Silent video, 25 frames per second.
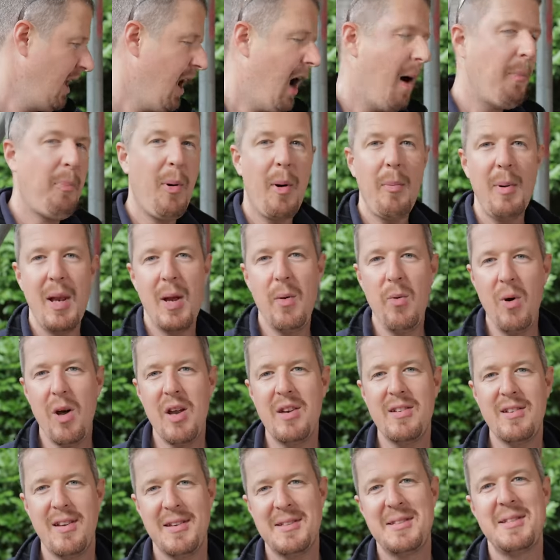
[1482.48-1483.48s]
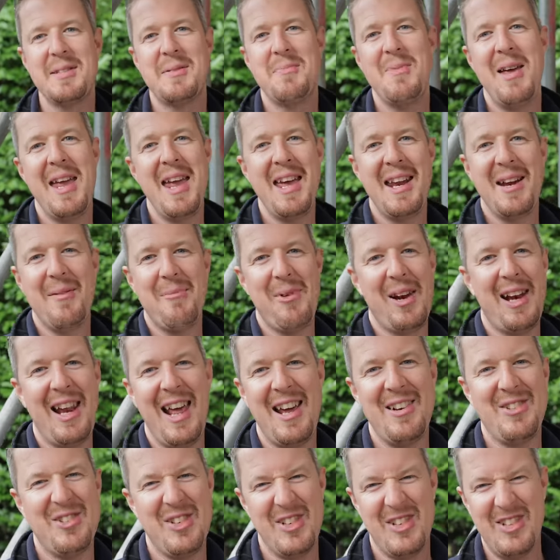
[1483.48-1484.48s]
I probably would, because it's me and I'm an
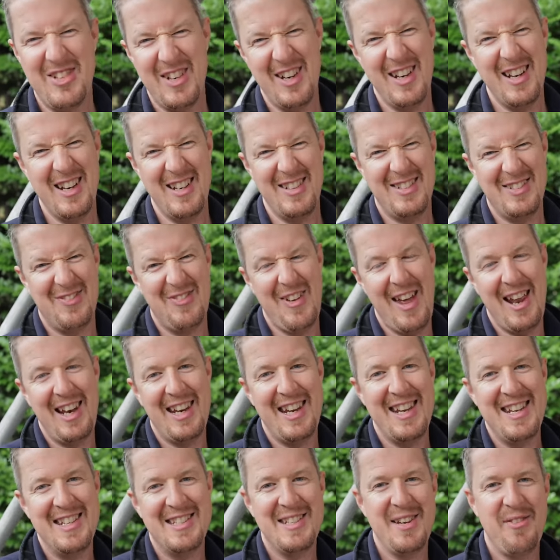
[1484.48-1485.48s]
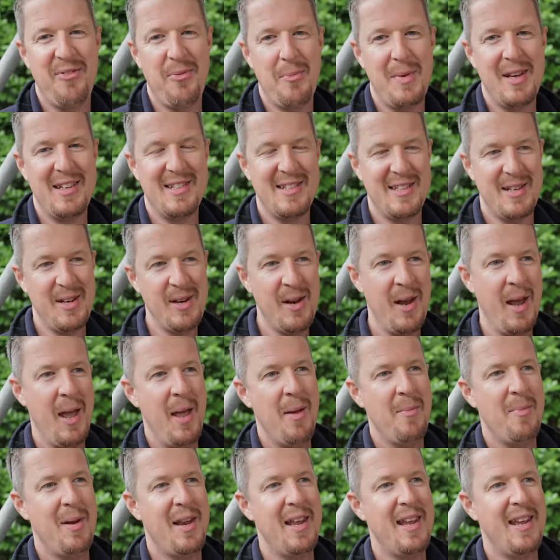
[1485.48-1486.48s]
electrician and it's fairly easy for me to do.
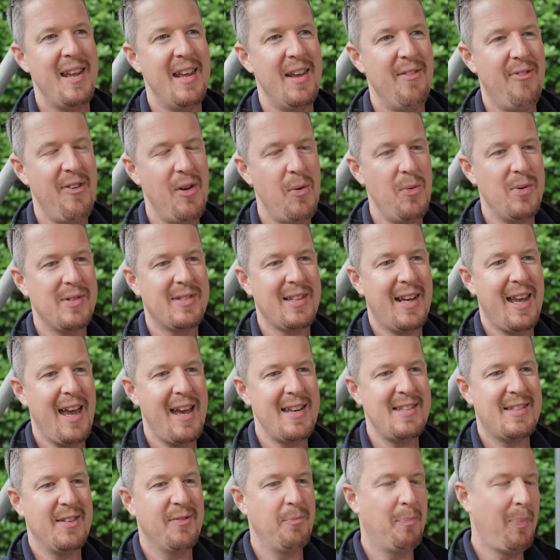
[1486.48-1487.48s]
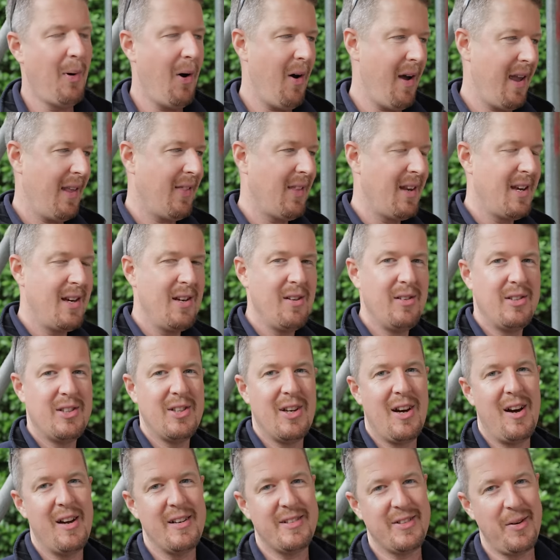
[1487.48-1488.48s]
But if it was a case of buying the new
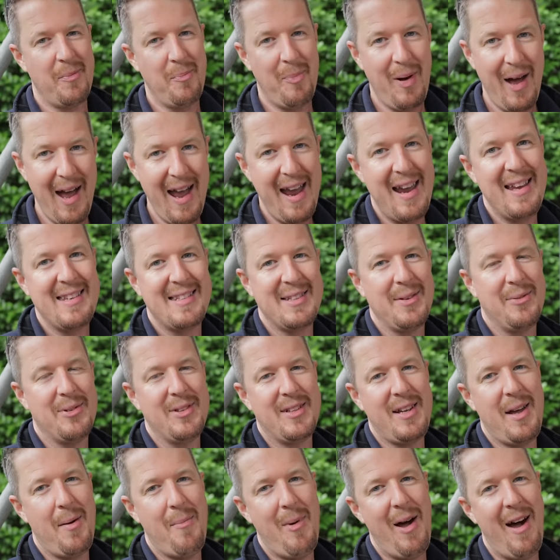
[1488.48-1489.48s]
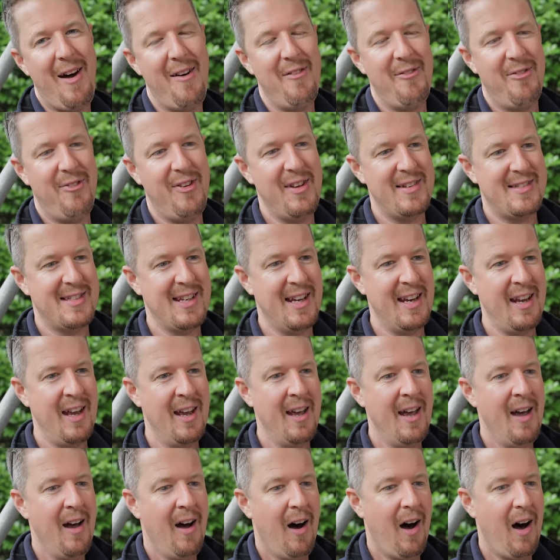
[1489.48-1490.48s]
charger and paying someone to come out and fit it,
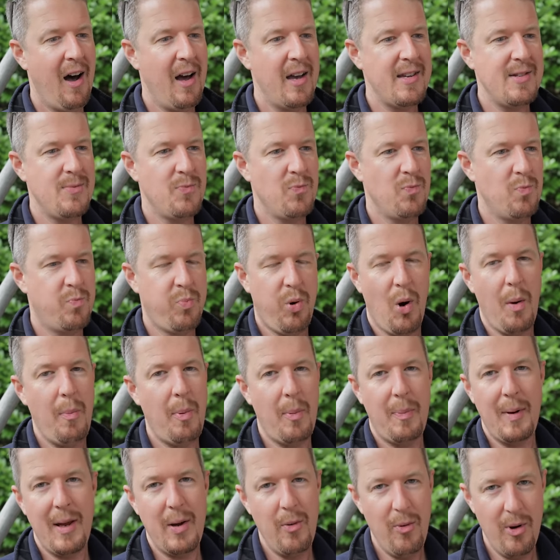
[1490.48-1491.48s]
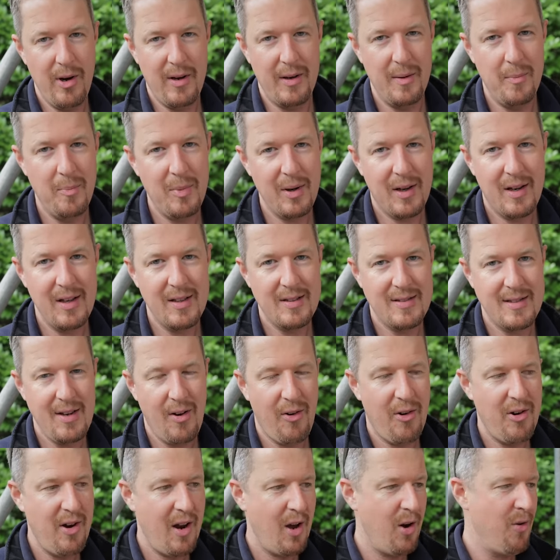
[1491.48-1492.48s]
I probably wouldn't, because there
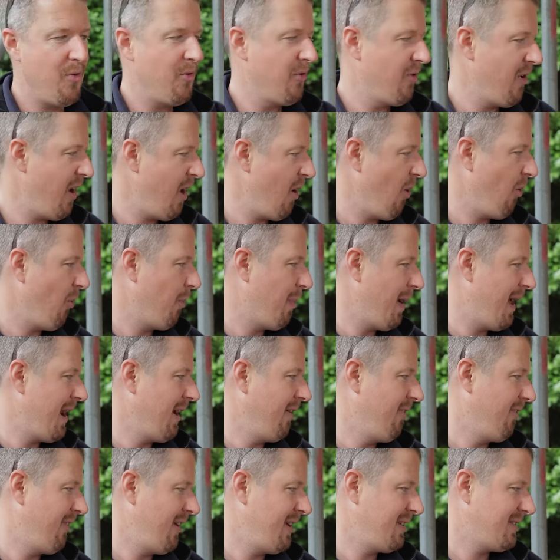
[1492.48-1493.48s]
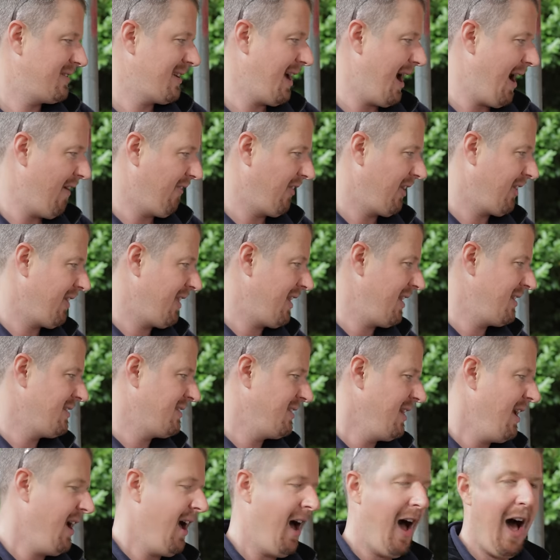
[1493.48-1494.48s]
are no real benefits to having
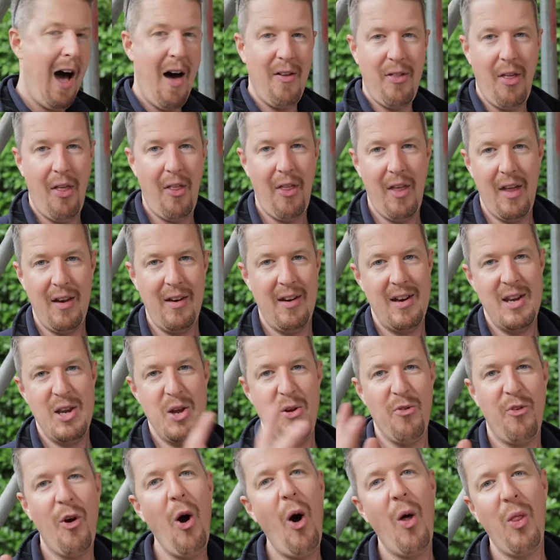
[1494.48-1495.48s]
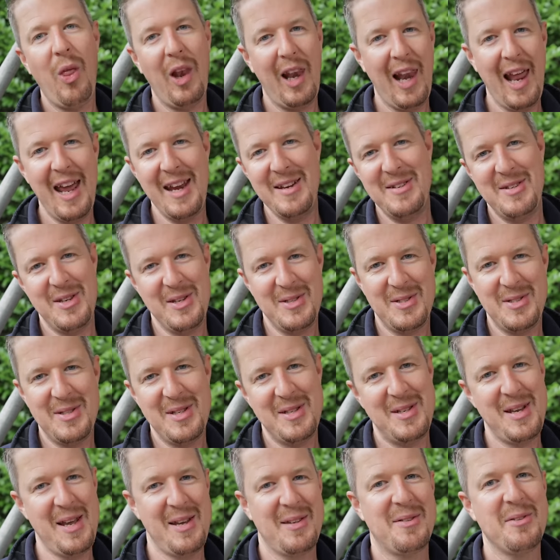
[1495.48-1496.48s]
this other than you've got the
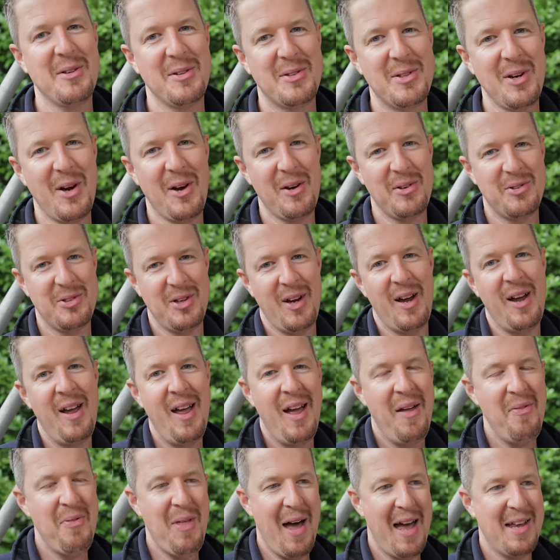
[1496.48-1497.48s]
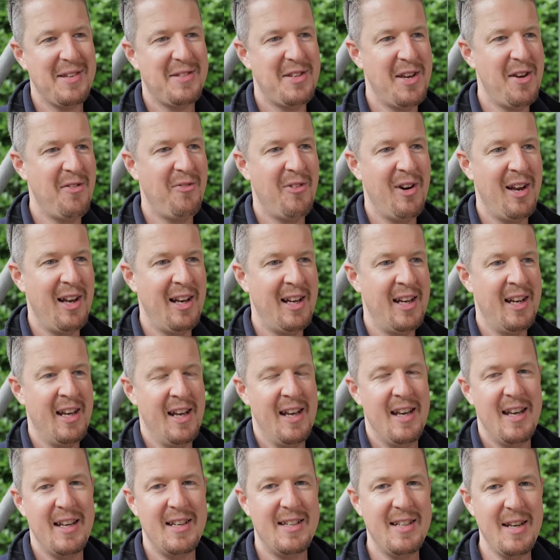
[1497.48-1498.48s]
latest Tesla charger. That's it, really.
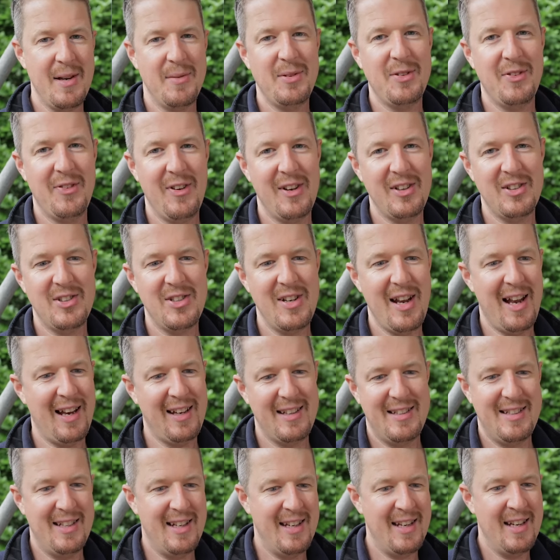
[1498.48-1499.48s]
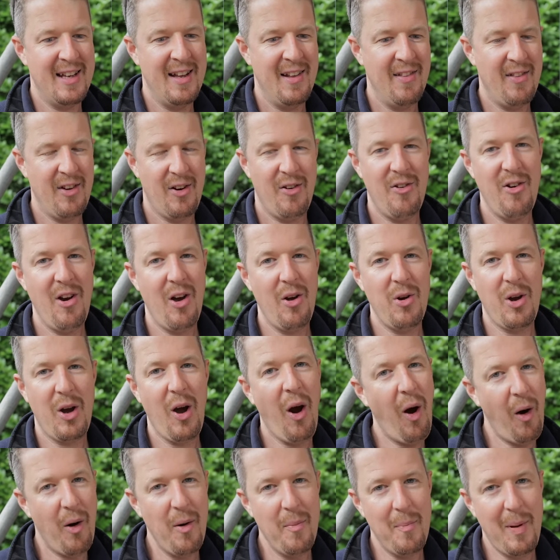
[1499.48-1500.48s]
In terms of functionality, there are no
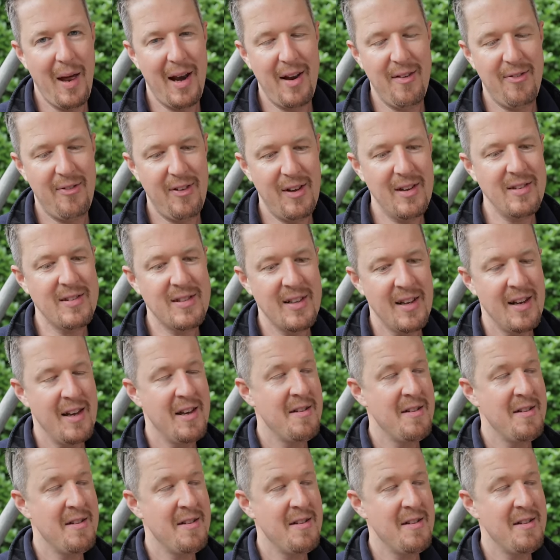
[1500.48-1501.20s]
current benefits.